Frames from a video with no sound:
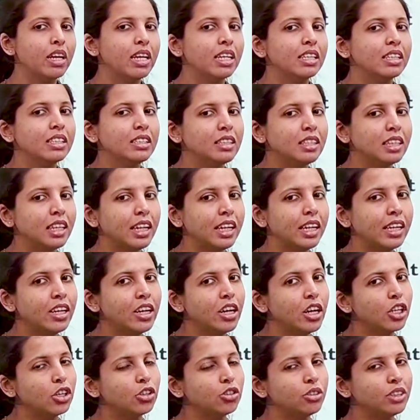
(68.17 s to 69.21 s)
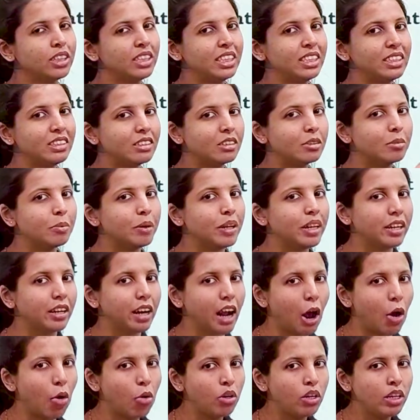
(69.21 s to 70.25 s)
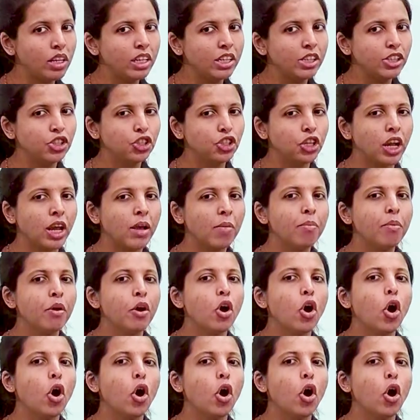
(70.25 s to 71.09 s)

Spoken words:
Seed could either be round in shape